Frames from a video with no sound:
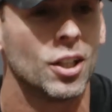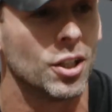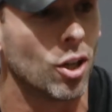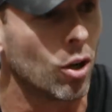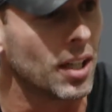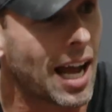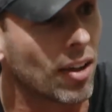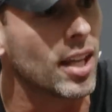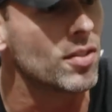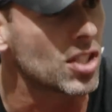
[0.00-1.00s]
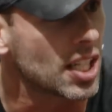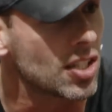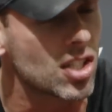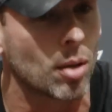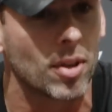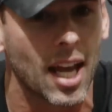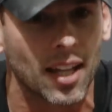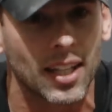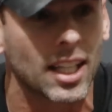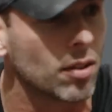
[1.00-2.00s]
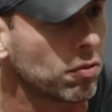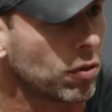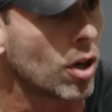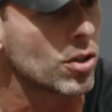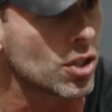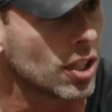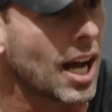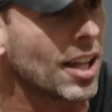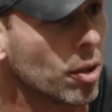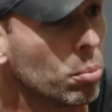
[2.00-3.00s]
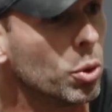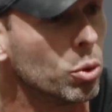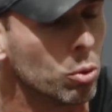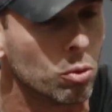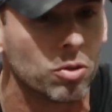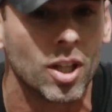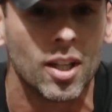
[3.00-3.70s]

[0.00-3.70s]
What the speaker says: you know, and now they've seen some of that and they can function on the move